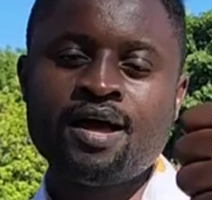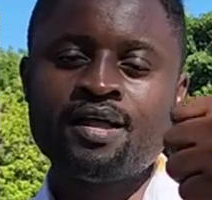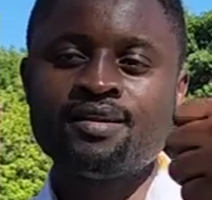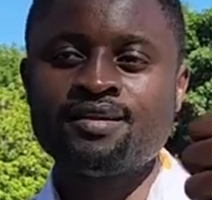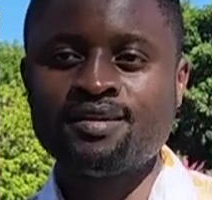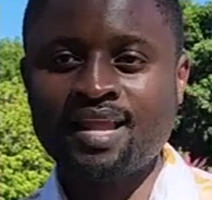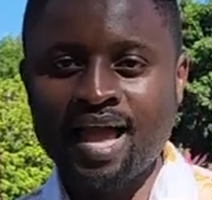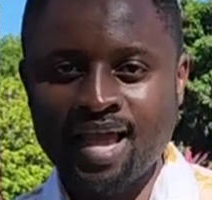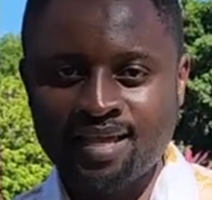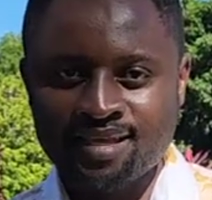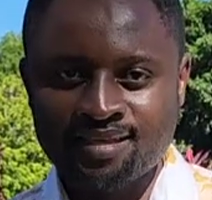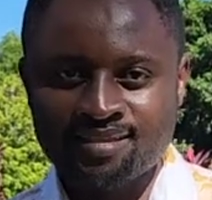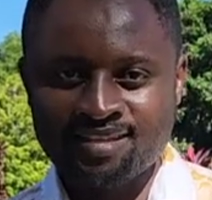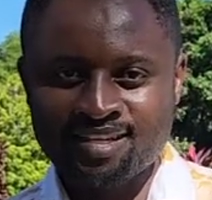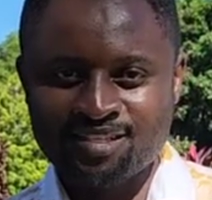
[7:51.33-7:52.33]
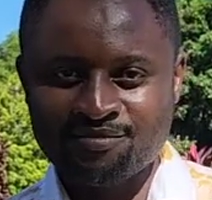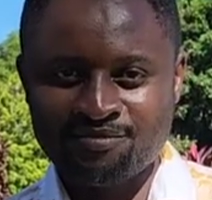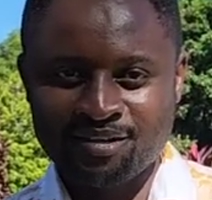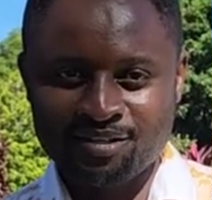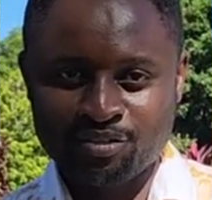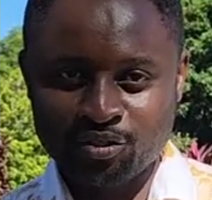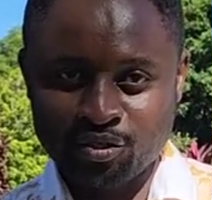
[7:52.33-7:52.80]
like this
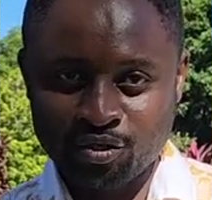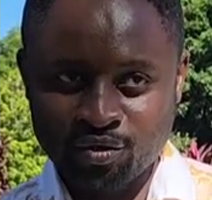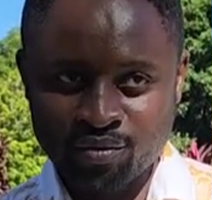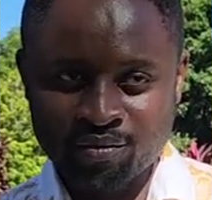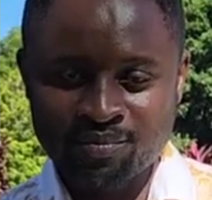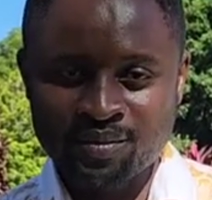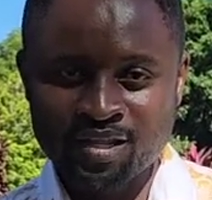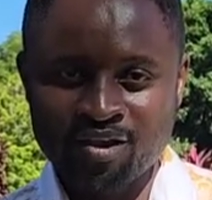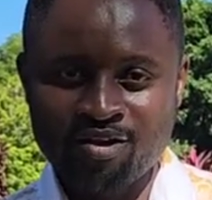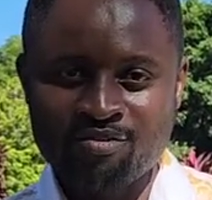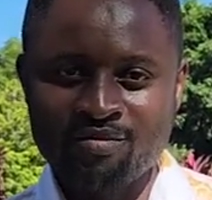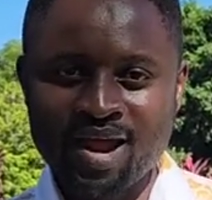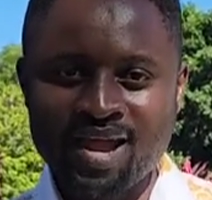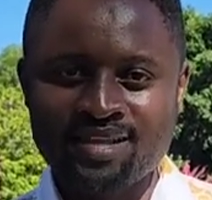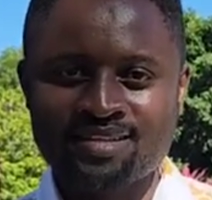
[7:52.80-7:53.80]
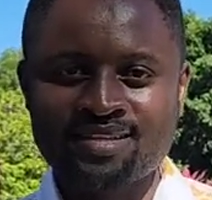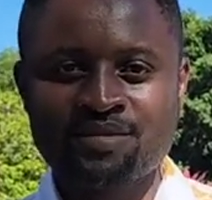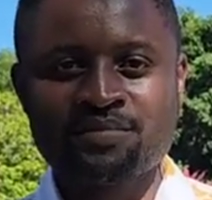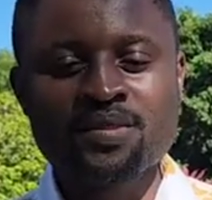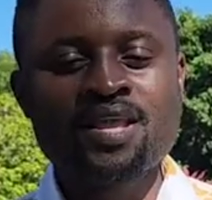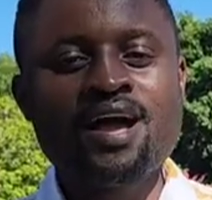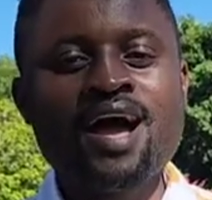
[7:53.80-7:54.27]
video all right
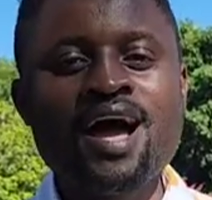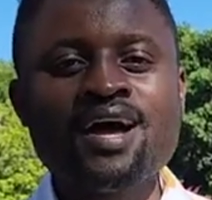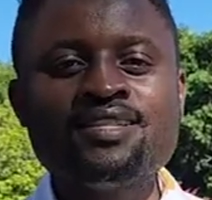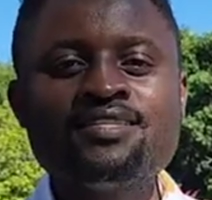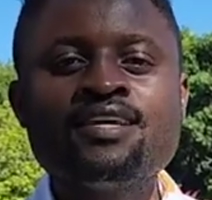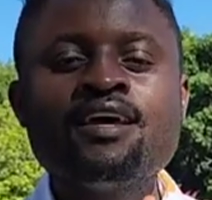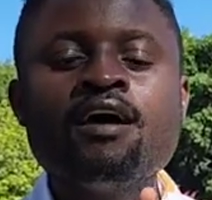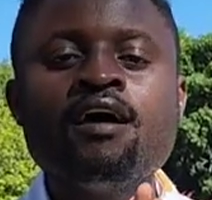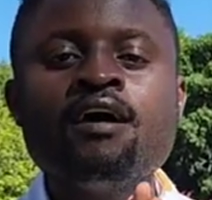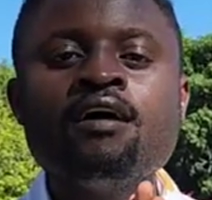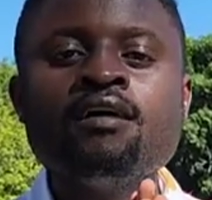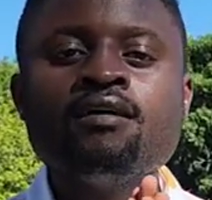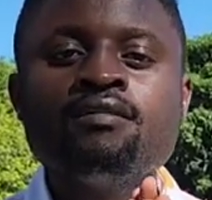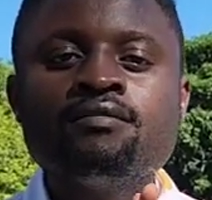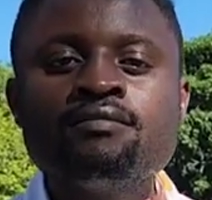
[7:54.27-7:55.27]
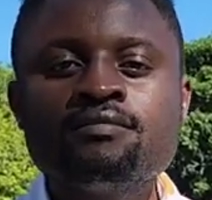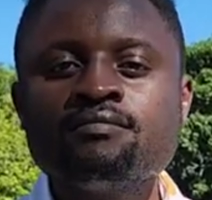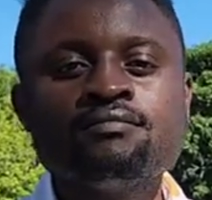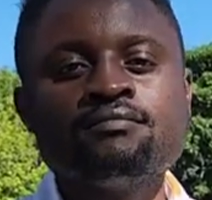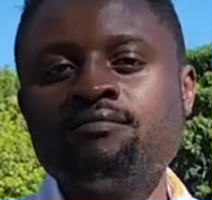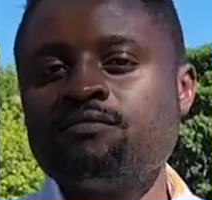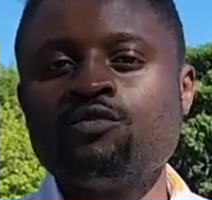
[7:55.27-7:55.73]
and
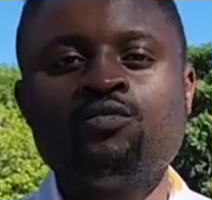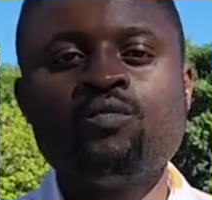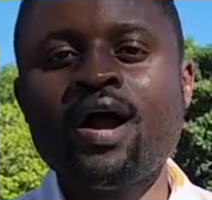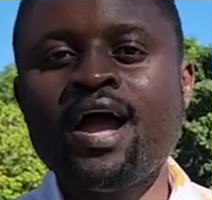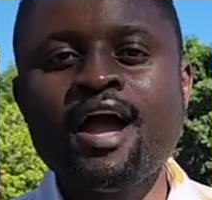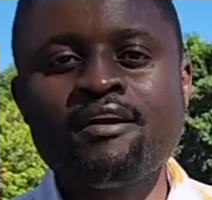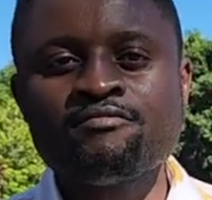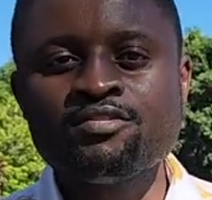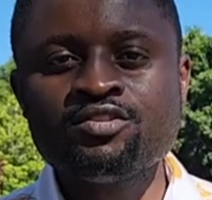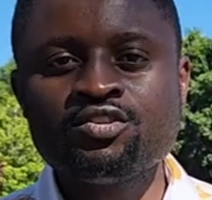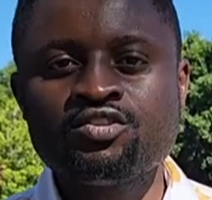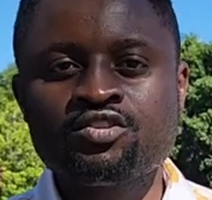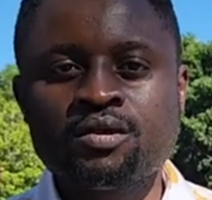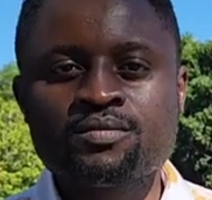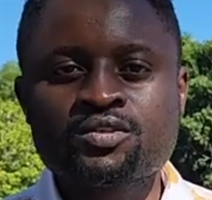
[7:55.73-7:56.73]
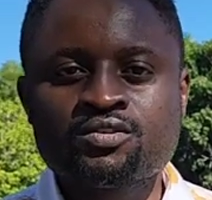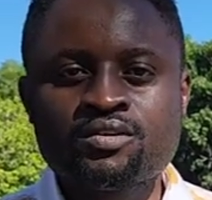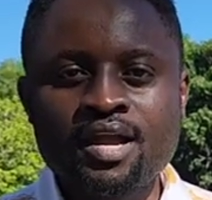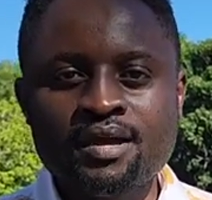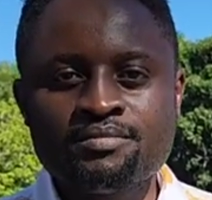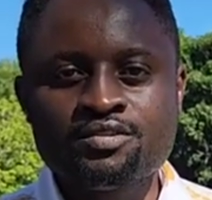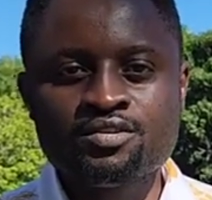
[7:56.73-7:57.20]
why haven't you
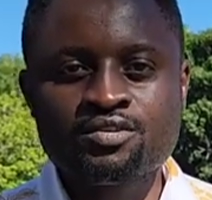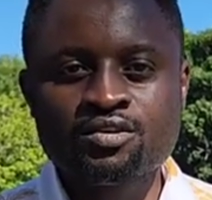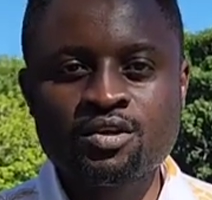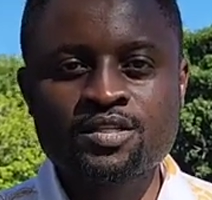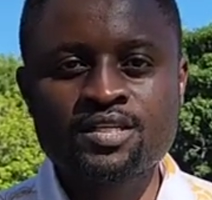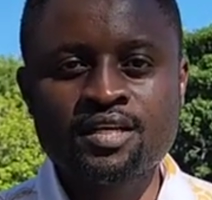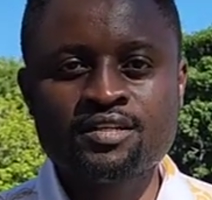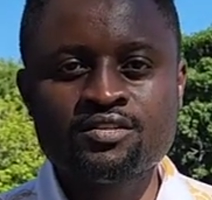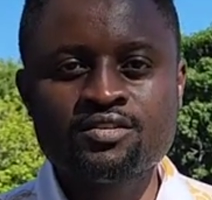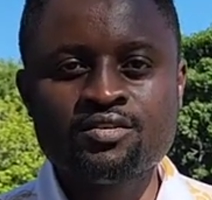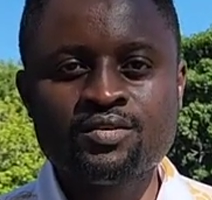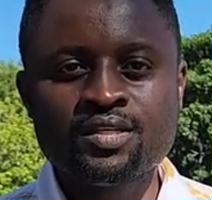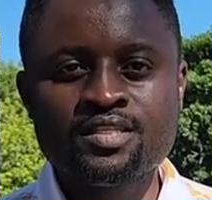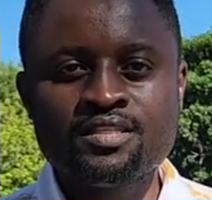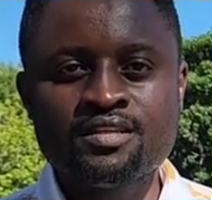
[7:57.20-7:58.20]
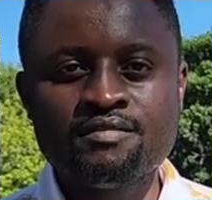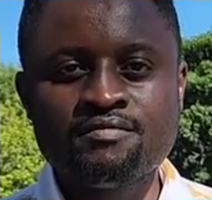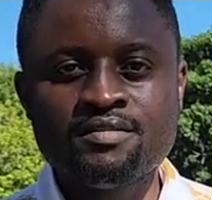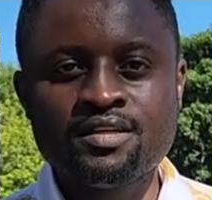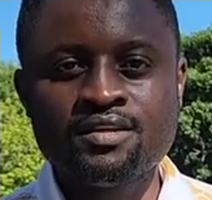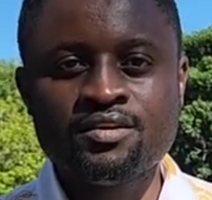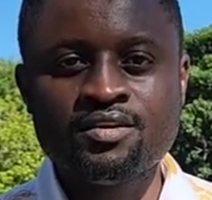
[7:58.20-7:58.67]
subscribed to success story
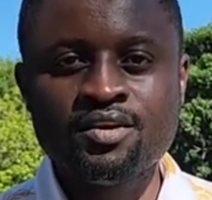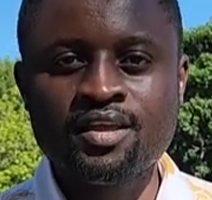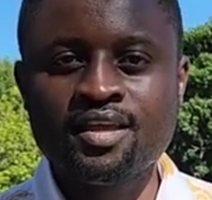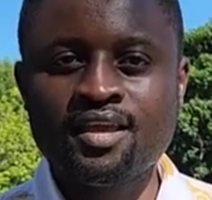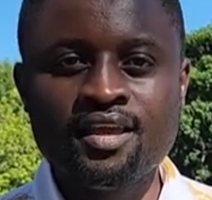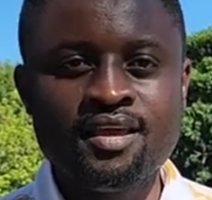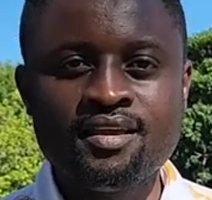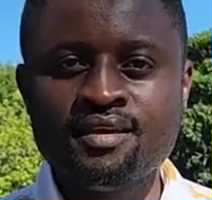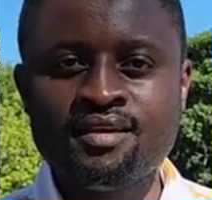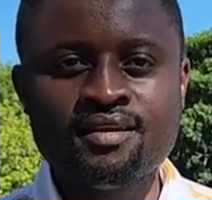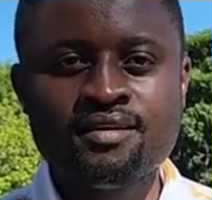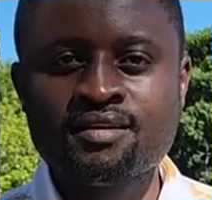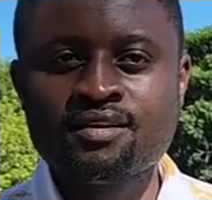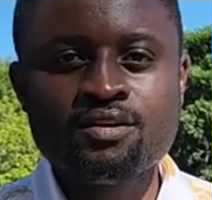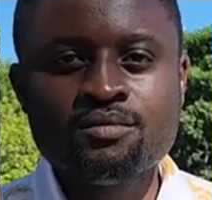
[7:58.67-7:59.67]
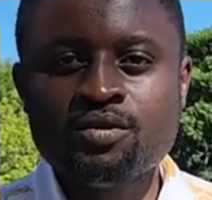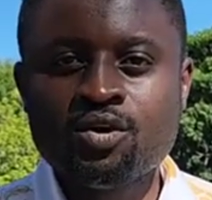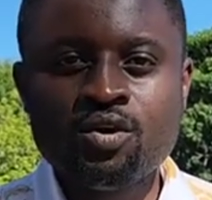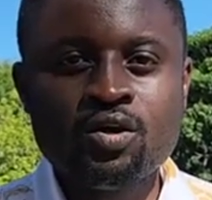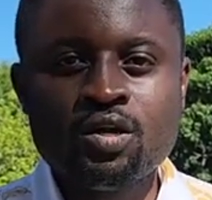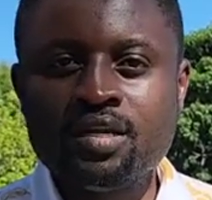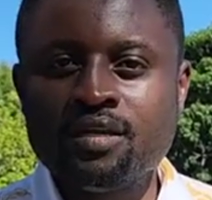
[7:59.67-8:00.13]
tv okay come
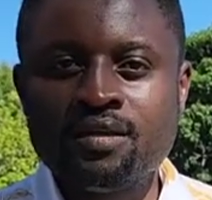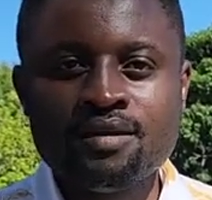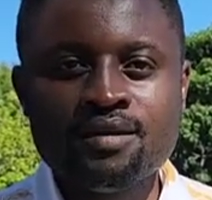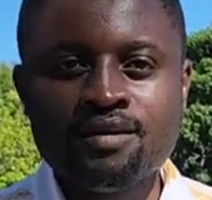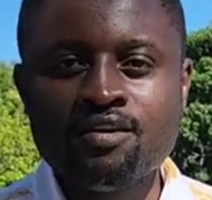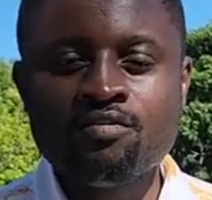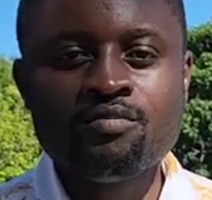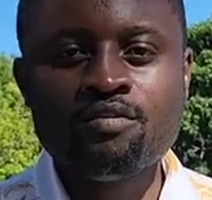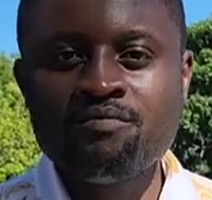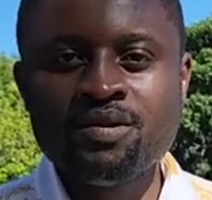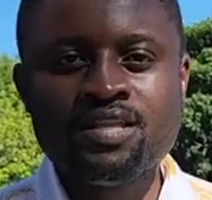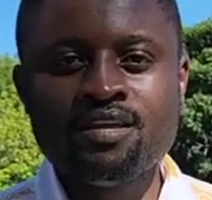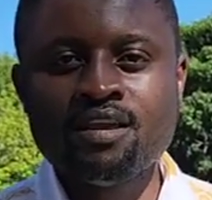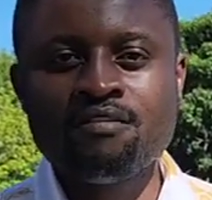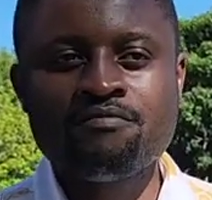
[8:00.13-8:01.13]
on we've been here